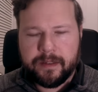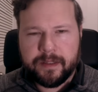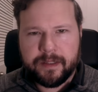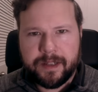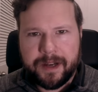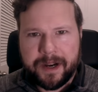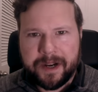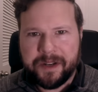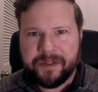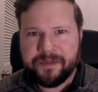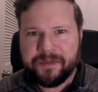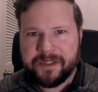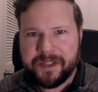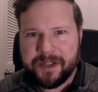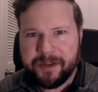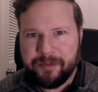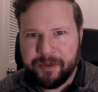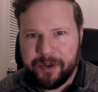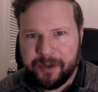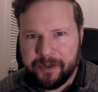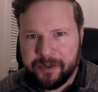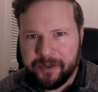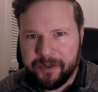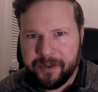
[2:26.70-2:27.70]
kind of
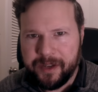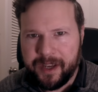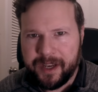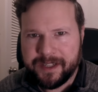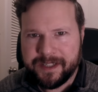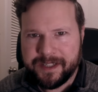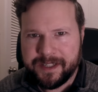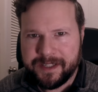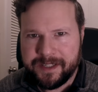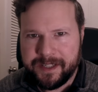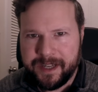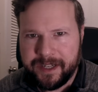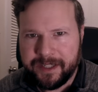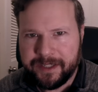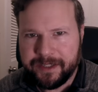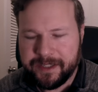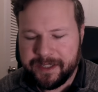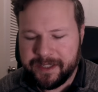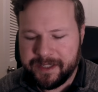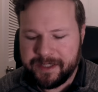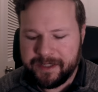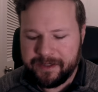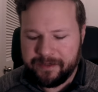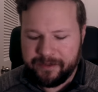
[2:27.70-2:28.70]
typical
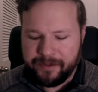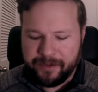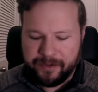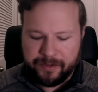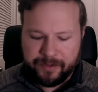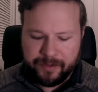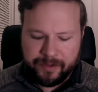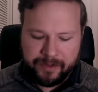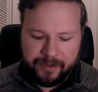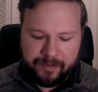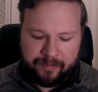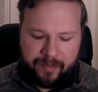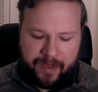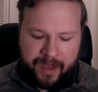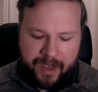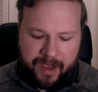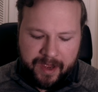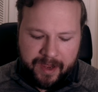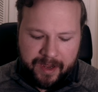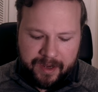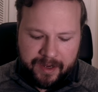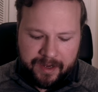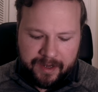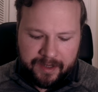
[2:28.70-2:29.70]
existentialist, if you will.
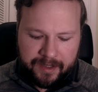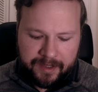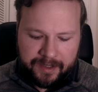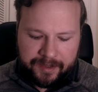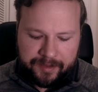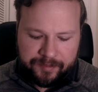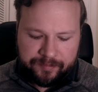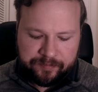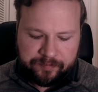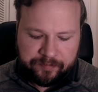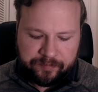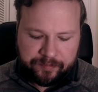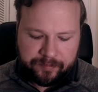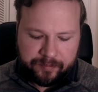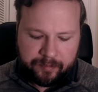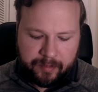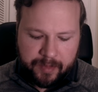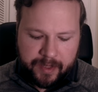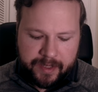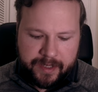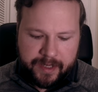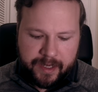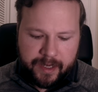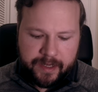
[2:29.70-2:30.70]
Um,
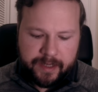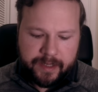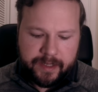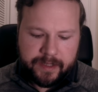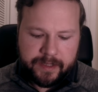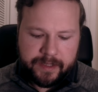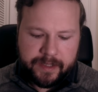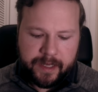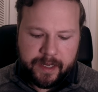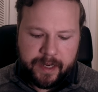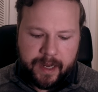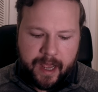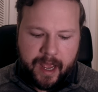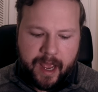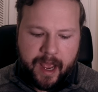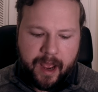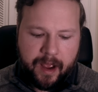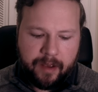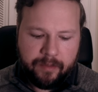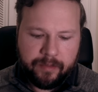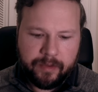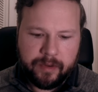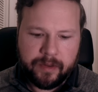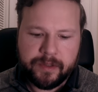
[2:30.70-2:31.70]
but yeah, he did
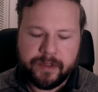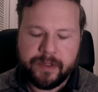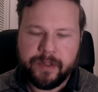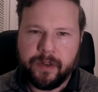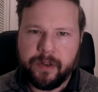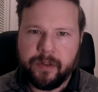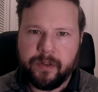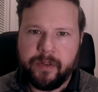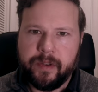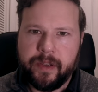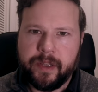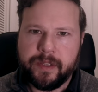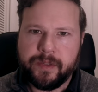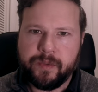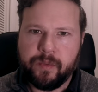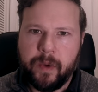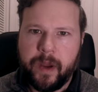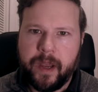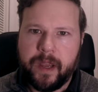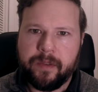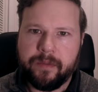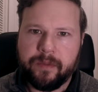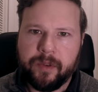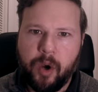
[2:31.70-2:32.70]
have sort of his
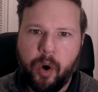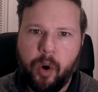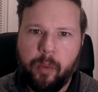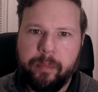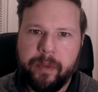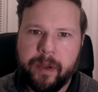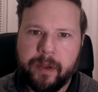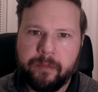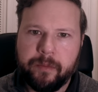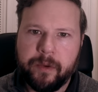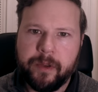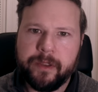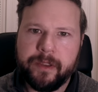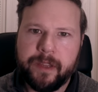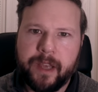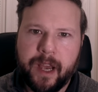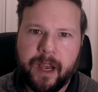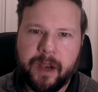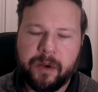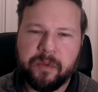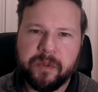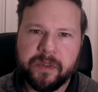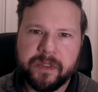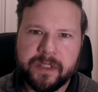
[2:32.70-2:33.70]
way of coping with
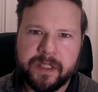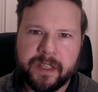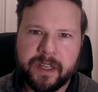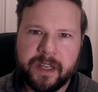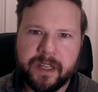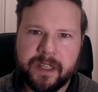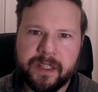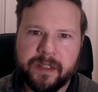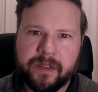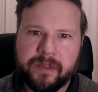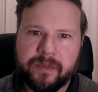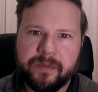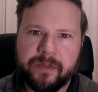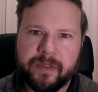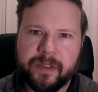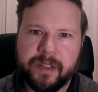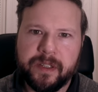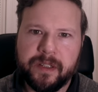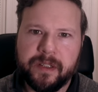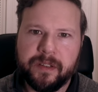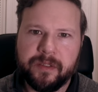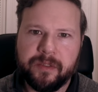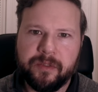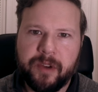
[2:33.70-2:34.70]
that was kind of
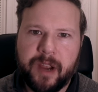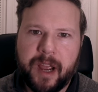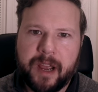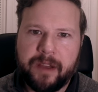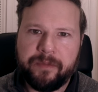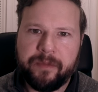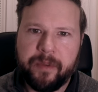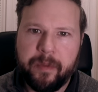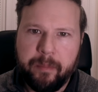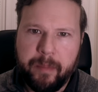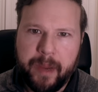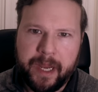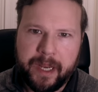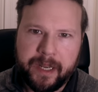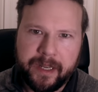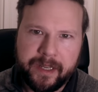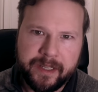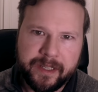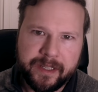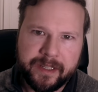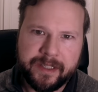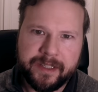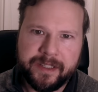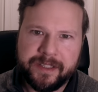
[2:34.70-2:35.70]
uh,
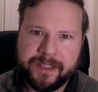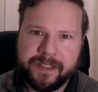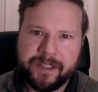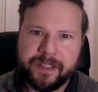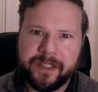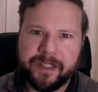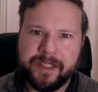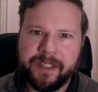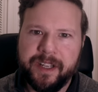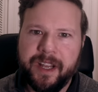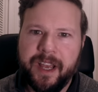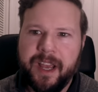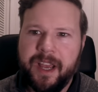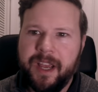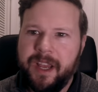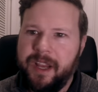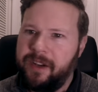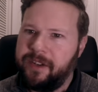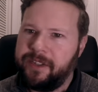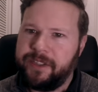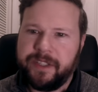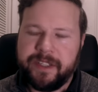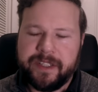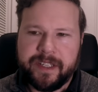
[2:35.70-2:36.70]
graphomania, it's called,
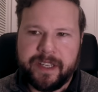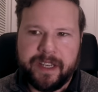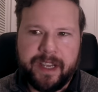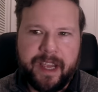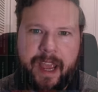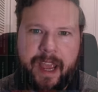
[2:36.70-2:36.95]
just like